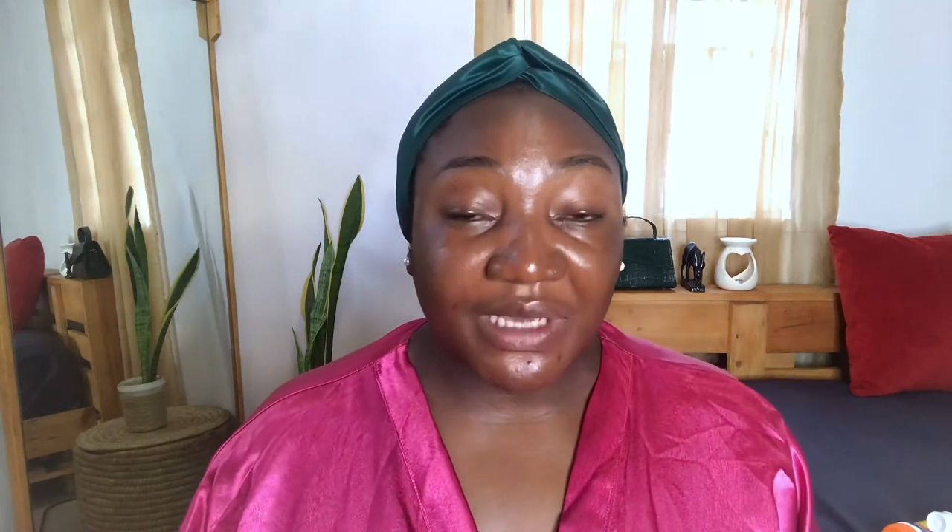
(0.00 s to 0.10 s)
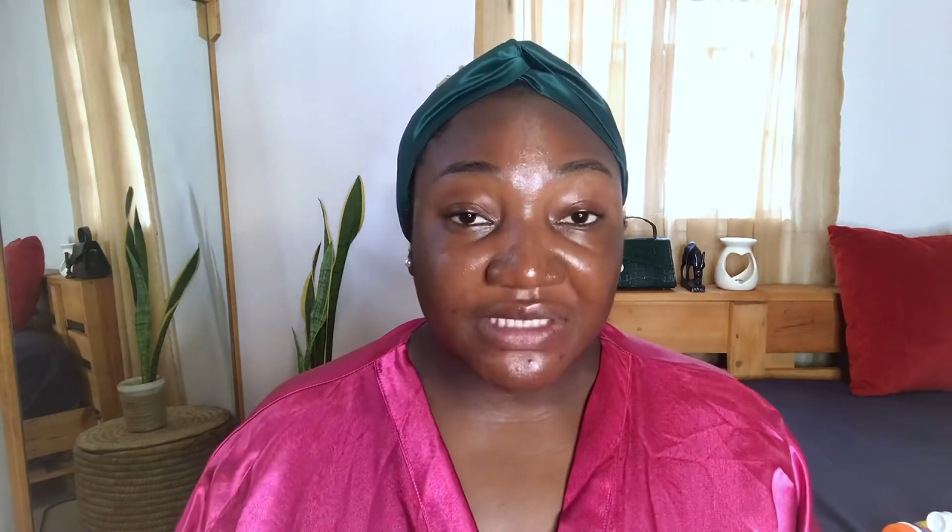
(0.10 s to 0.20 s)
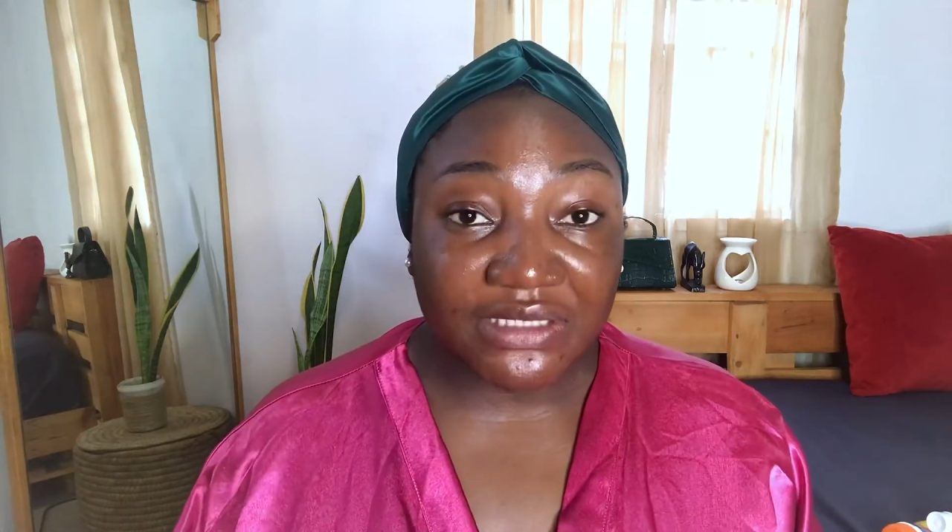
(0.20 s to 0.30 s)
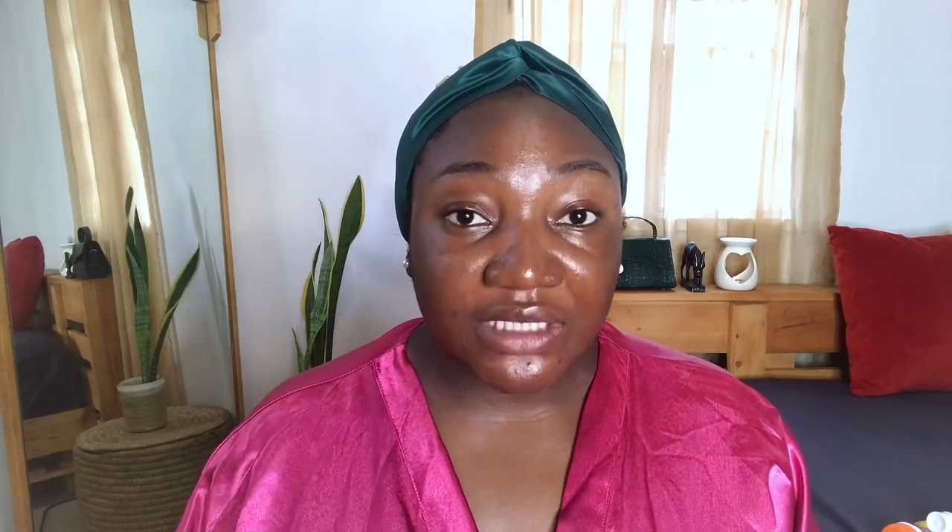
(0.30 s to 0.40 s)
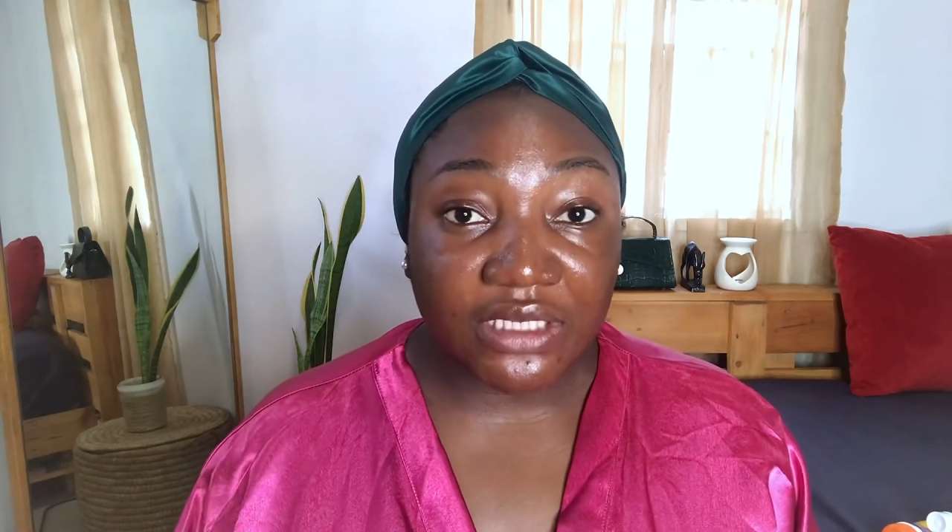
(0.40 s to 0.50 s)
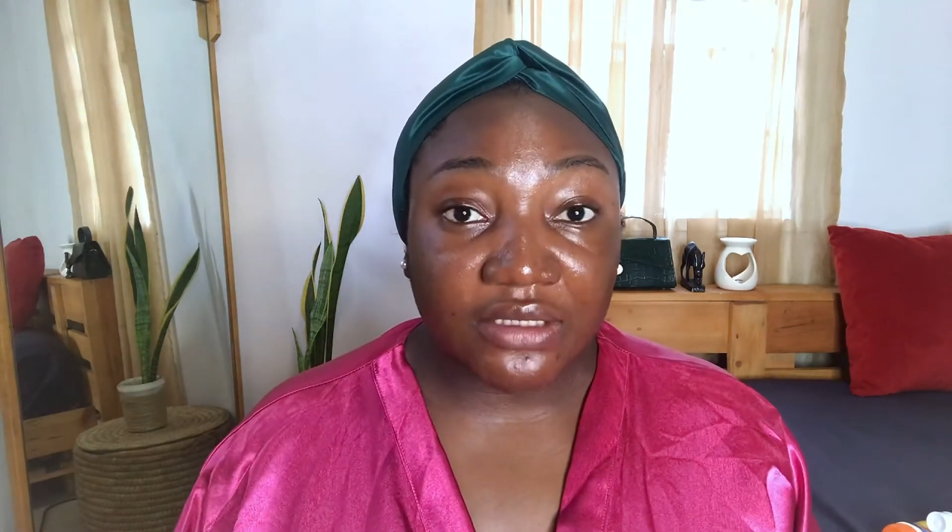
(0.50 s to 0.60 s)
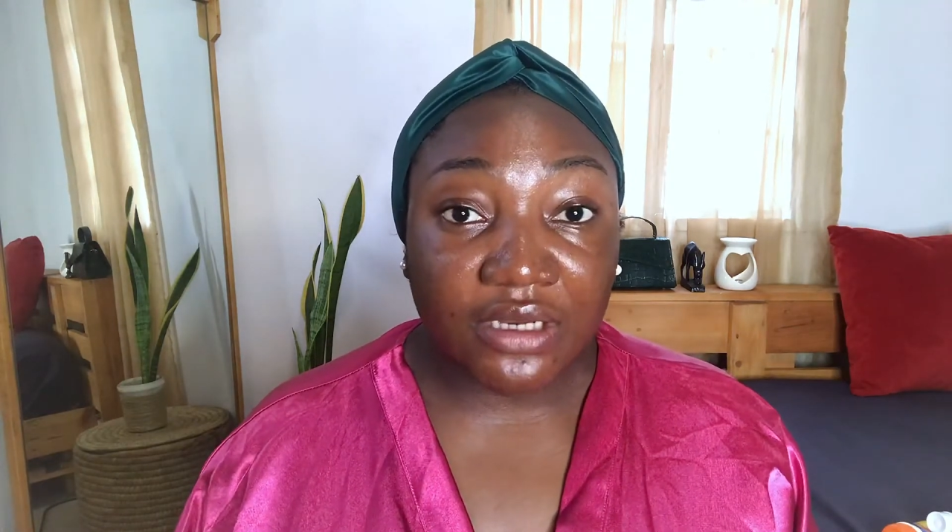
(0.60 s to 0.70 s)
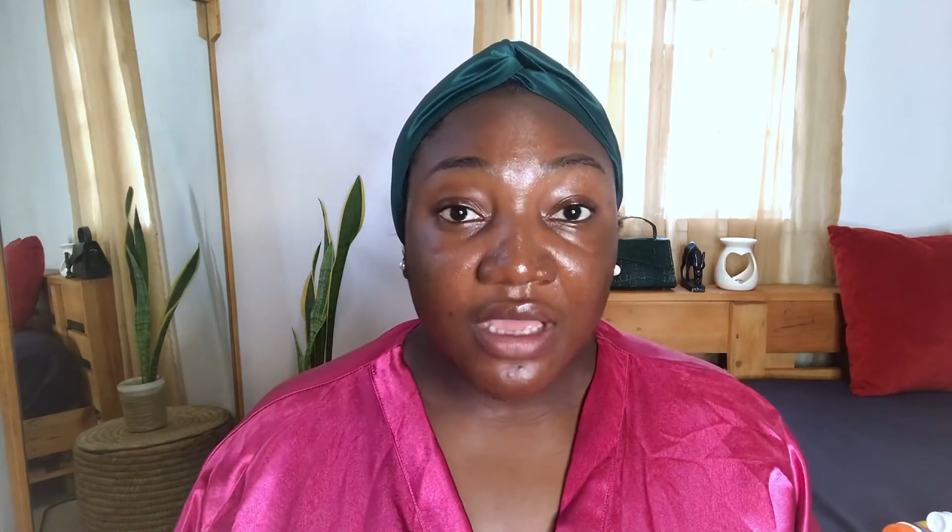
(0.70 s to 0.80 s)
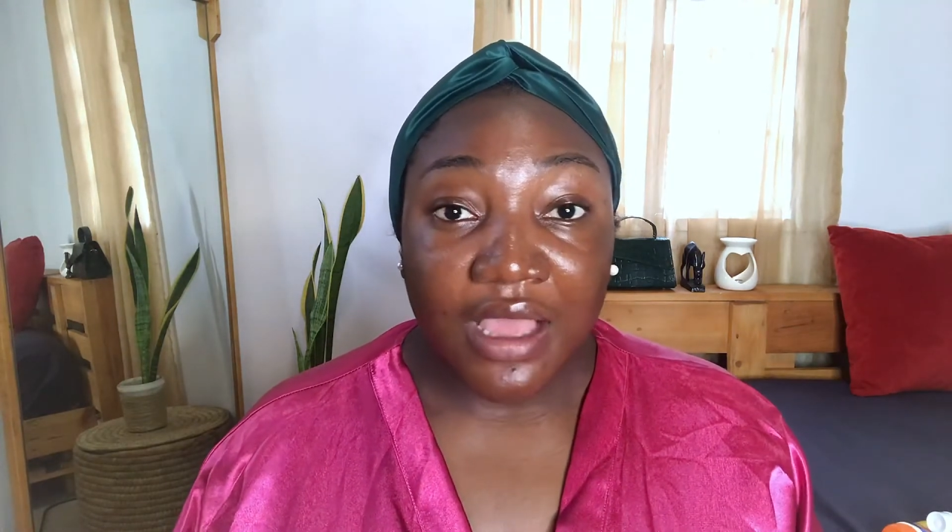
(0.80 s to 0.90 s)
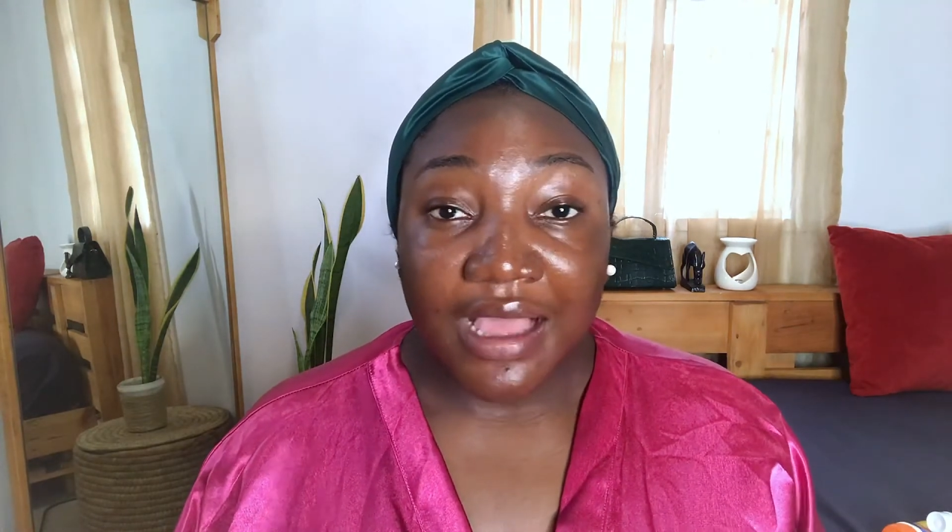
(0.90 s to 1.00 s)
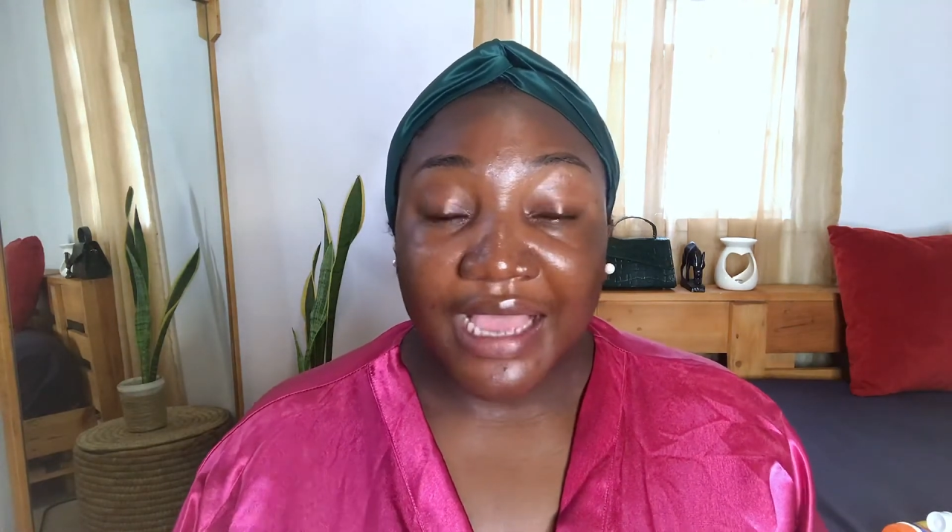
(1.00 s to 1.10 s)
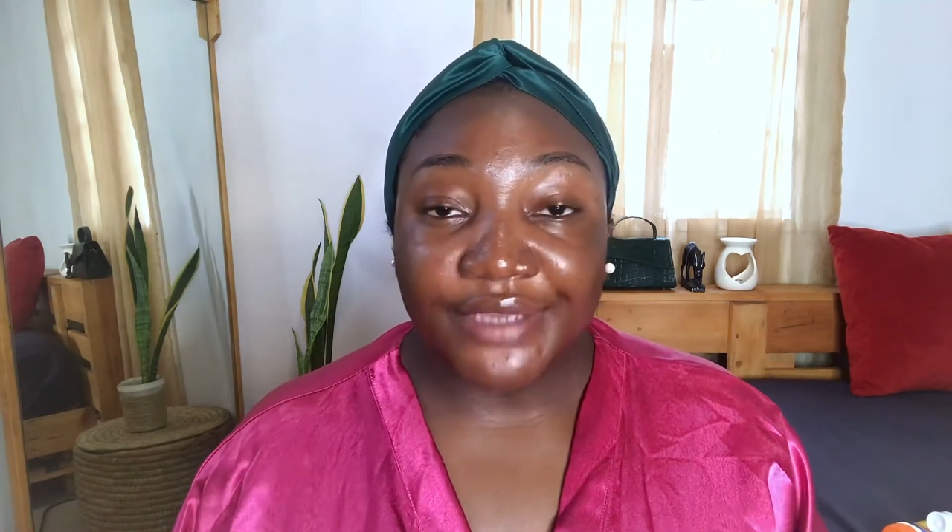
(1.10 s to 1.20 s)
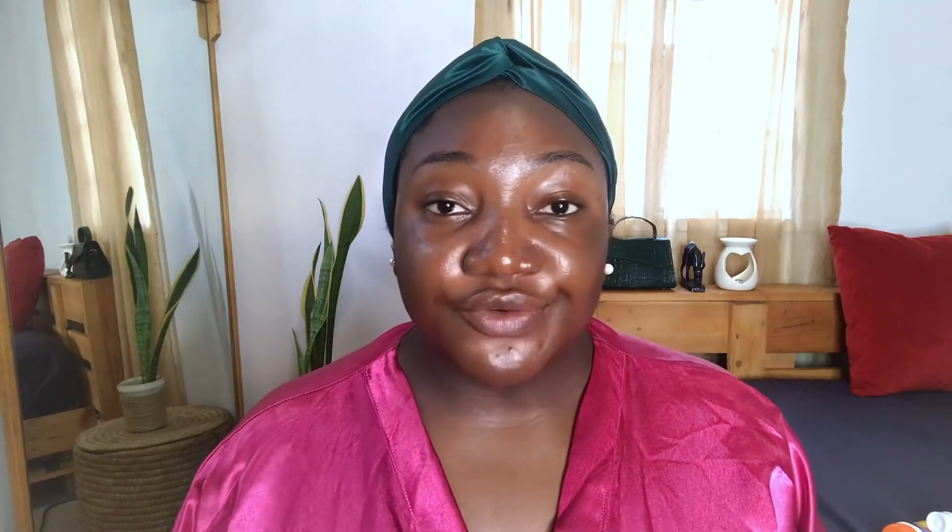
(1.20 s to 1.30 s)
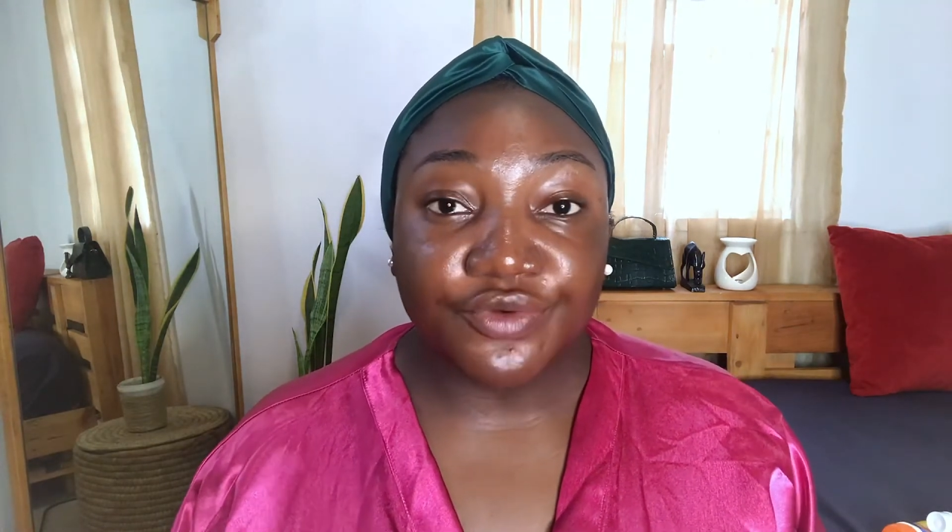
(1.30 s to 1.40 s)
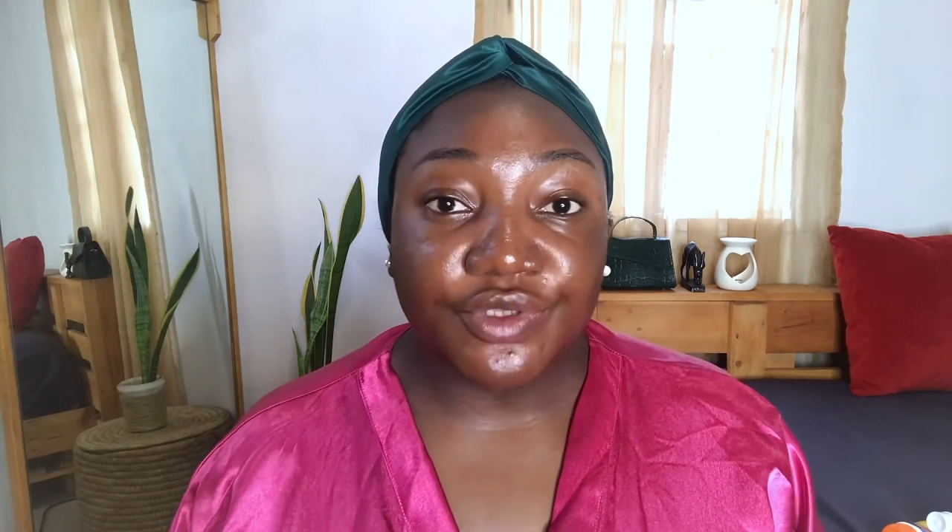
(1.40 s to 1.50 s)
skin. I
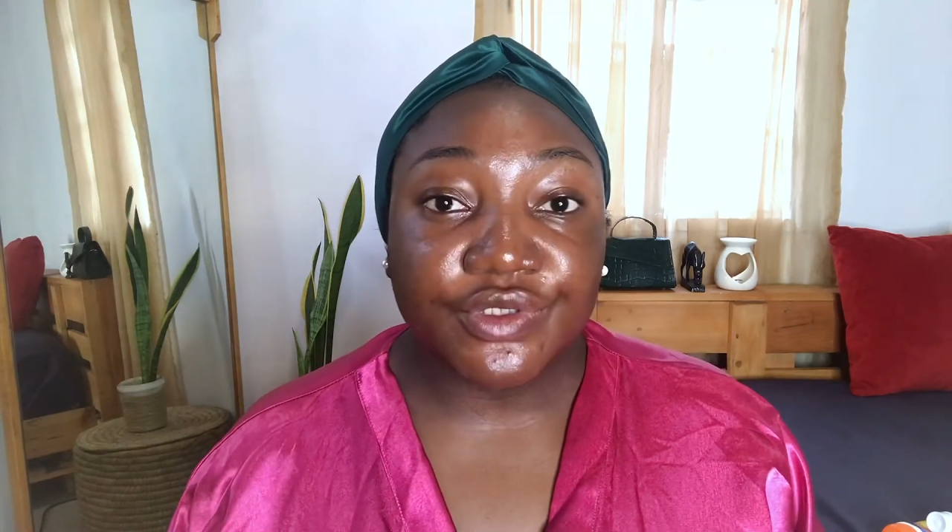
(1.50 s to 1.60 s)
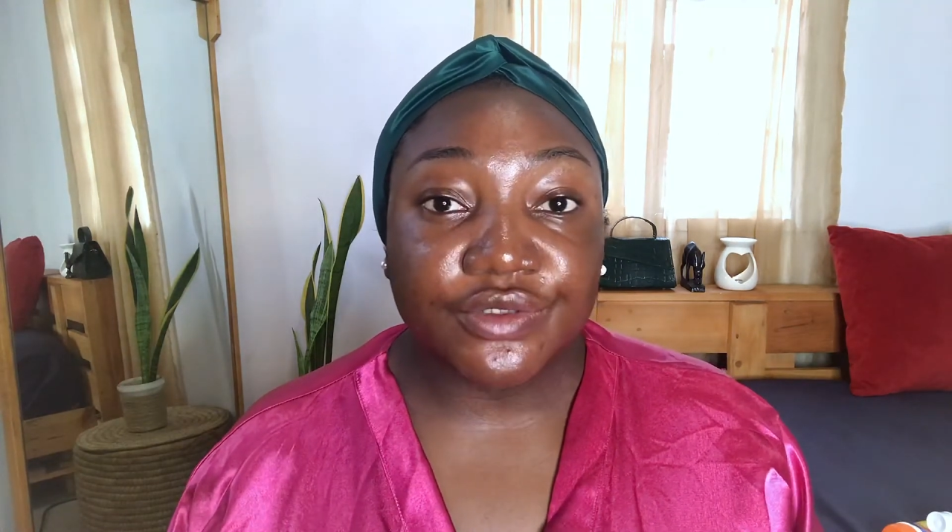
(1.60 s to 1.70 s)
do not